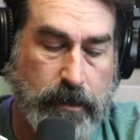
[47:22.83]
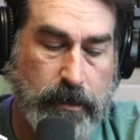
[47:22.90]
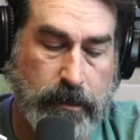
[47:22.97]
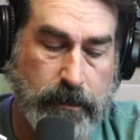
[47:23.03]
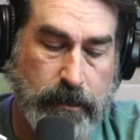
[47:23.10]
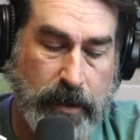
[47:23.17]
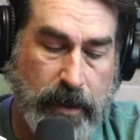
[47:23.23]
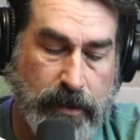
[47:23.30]

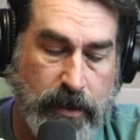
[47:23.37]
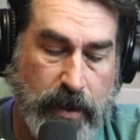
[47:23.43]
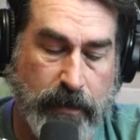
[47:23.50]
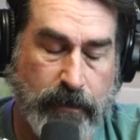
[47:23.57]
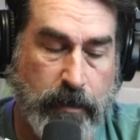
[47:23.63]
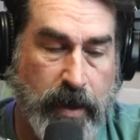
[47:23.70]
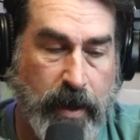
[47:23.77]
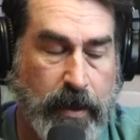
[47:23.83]
Well, listen,
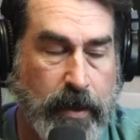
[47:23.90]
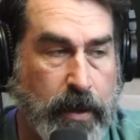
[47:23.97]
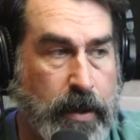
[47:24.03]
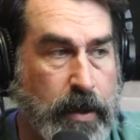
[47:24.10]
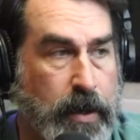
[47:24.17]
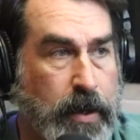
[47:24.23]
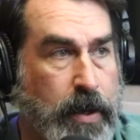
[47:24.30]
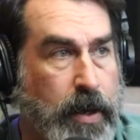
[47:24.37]
everybody.
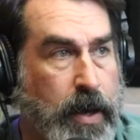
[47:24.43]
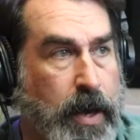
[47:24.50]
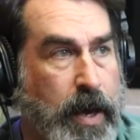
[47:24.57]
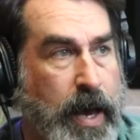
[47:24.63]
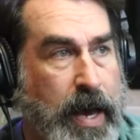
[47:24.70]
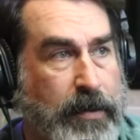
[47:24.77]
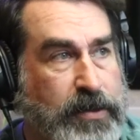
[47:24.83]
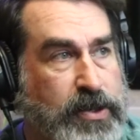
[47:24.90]

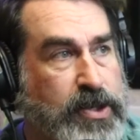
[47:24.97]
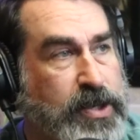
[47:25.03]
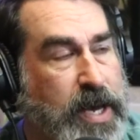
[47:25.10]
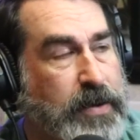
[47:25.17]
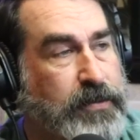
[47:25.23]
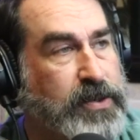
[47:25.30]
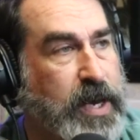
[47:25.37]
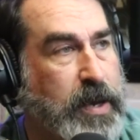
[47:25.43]
Have a
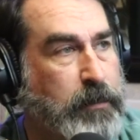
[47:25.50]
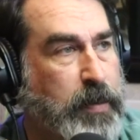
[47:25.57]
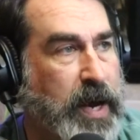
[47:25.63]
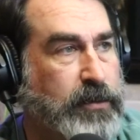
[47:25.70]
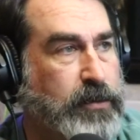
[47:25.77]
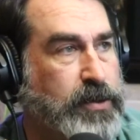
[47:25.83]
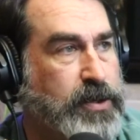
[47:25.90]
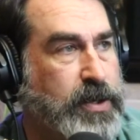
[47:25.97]
safe St.
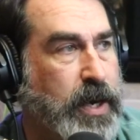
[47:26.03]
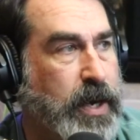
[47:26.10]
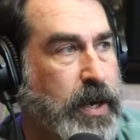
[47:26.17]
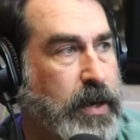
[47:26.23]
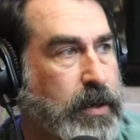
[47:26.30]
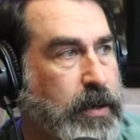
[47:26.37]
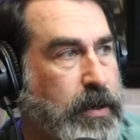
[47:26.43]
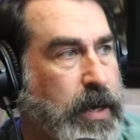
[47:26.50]
Patrick's
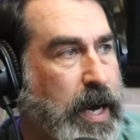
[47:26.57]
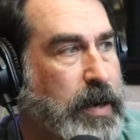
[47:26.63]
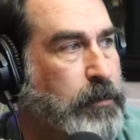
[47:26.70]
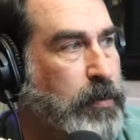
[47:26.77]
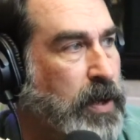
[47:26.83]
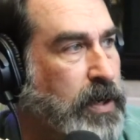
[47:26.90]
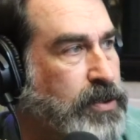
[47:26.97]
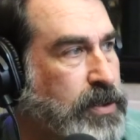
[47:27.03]
Day. God
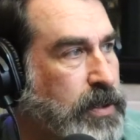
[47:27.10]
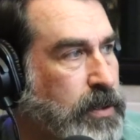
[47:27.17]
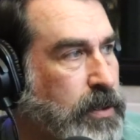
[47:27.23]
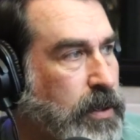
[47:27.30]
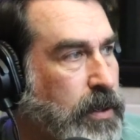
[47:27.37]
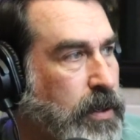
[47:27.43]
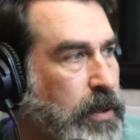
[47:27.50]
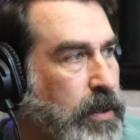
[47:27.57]
bless you.
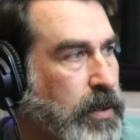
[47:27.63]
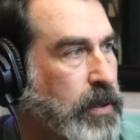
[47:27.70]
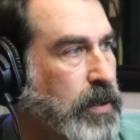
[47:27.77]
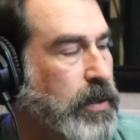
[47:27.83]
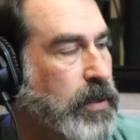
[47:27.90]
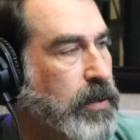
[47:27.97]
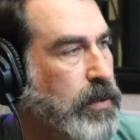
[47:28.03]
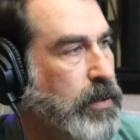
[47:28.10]

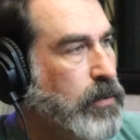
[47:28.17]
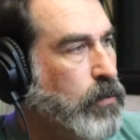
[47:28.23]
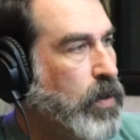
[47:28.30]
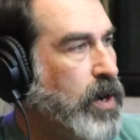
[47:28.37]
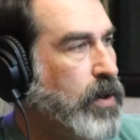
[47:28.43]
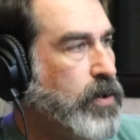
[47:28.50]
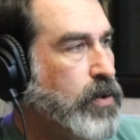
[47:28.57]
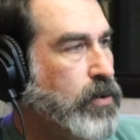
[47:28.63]

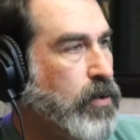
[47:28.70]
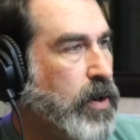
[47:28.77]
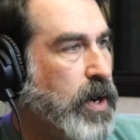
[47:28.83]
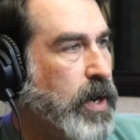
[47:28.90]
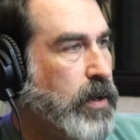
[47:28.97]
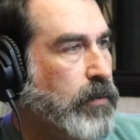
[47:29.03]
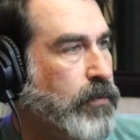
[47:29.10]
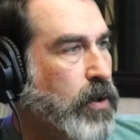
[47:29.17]
Wear your
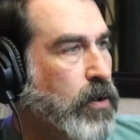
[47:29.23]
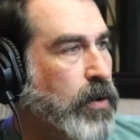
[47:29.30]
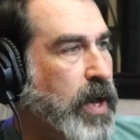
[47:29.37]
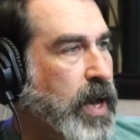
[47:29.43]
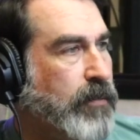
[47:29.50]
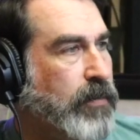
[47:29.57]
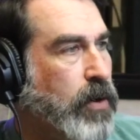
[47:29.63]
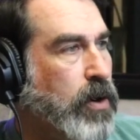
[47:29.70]
green. If you don't
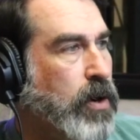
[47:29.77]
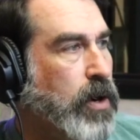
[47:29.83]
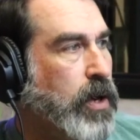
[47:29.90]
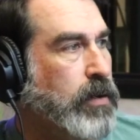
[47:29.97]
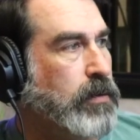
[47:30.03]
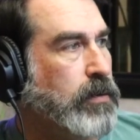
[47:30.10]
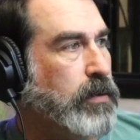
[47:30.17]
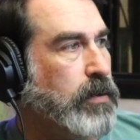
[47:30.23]
have it
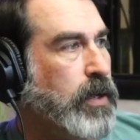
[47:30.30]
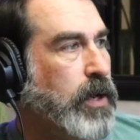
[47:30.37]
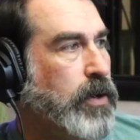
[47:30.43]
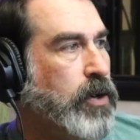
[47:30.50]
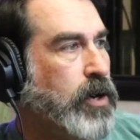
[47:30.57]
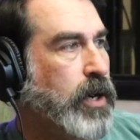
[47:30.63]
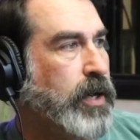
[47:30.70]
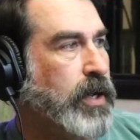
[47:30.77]
on,
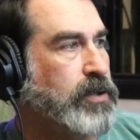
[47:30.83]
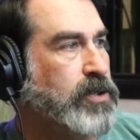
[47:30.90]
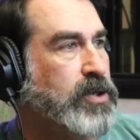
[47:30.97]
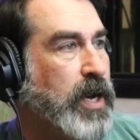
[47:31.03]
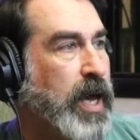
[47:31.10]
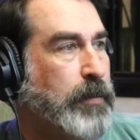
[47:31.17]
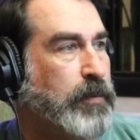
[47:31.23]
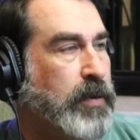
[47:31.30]
you're going to get
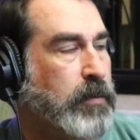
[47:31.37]
slapped in the